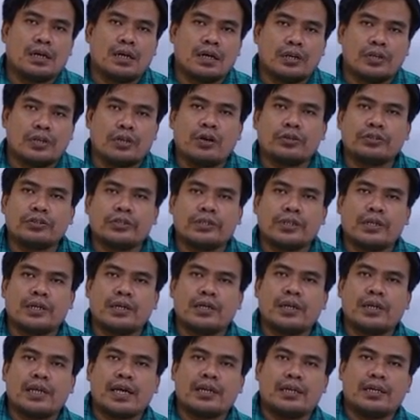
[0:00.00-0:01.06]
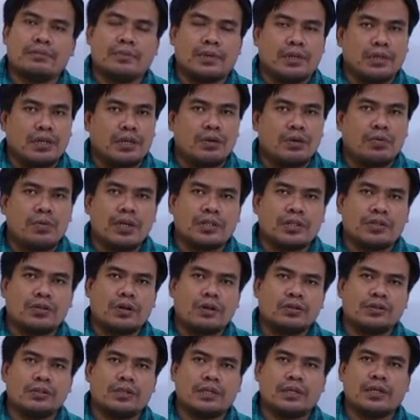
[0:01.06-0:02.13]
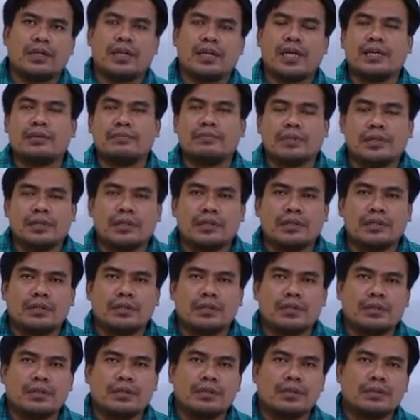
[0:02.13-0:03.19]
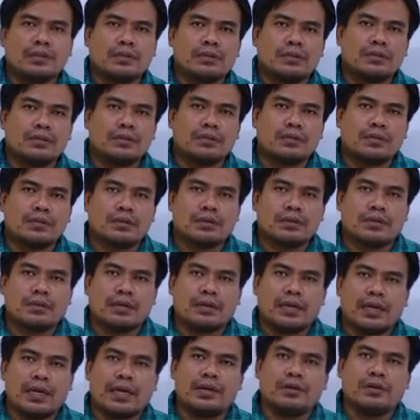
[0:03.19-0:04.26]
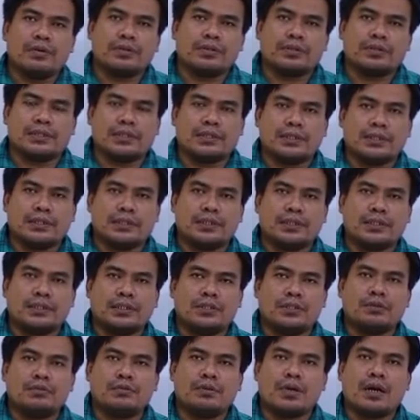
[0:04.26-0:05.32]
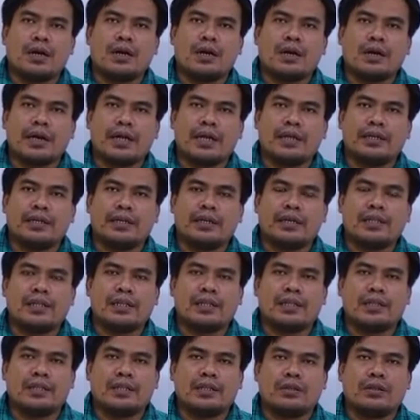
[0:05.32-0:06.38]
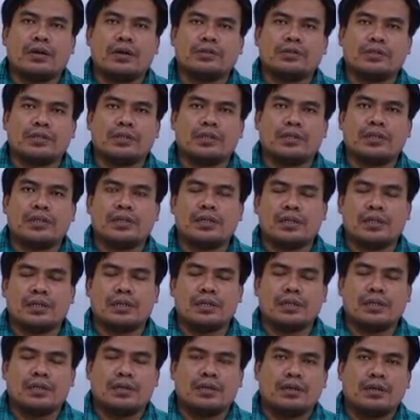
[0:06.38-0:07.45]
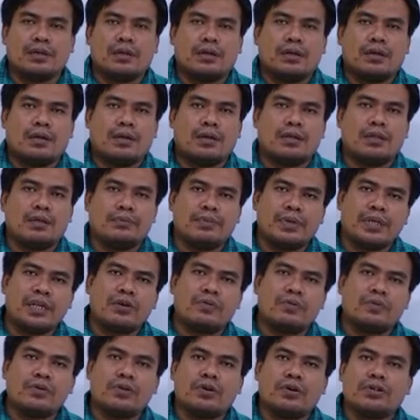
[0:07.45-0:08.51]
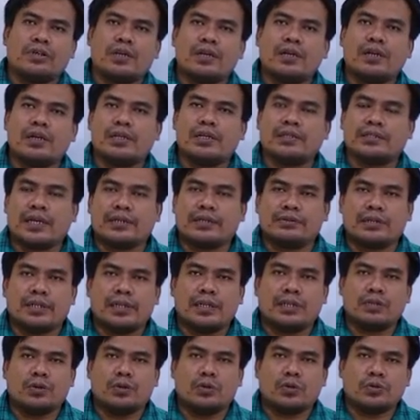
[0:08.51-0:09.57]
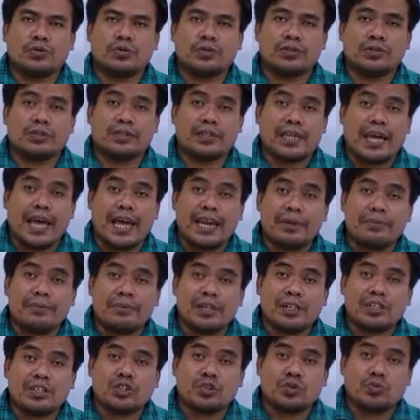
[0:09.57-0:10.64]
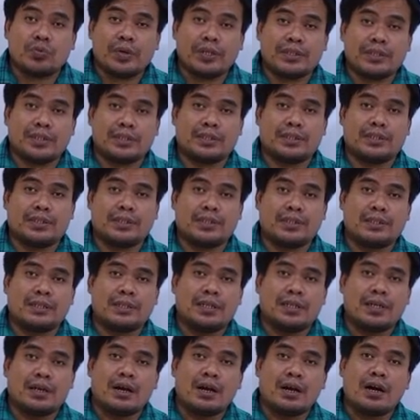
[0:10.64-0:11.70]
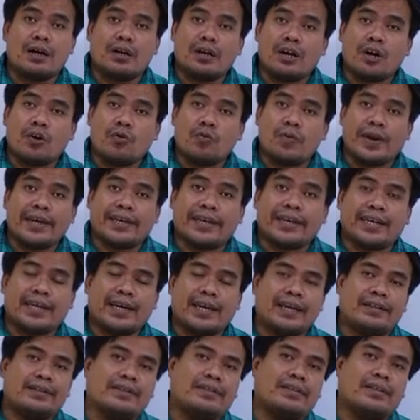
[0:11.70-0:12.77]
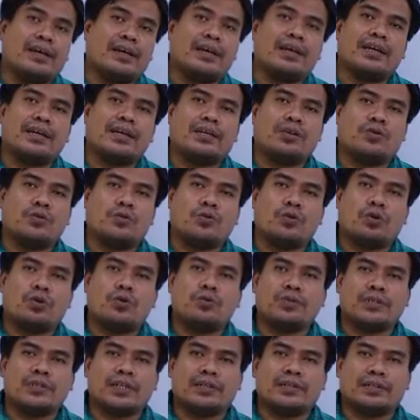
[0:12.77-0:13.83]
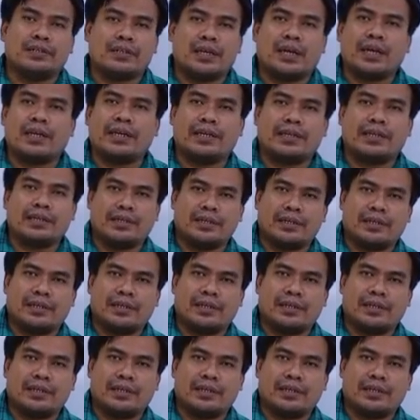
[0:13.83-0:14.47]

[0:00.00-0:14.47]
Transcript: nocturnal animal. You know what is nocturnal animal? N-O-C-T-U-R-N-A-L, nocturnal. The meaning of nocturnal is actually those animals which are awake at night, who roams at night.